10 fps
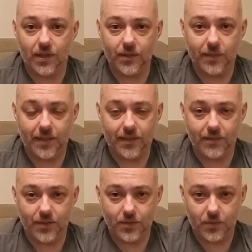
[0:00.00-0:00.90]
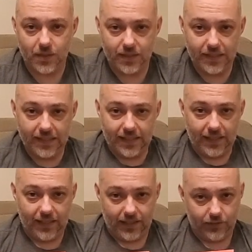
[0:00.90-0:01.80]
volume. I love this one,
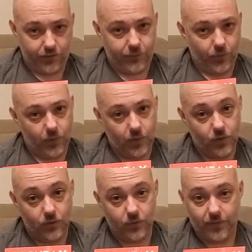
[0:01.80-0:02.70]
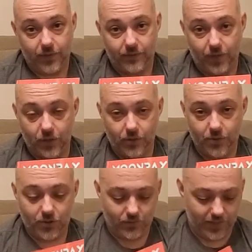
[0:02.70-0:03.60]
and I look forward to
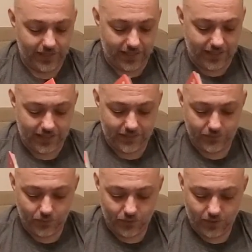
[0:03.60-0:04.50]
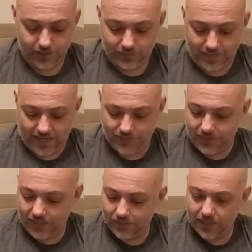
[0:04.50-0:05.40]
volumes 3, 4, and 5
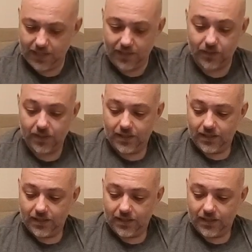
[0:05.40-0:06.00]
coming out.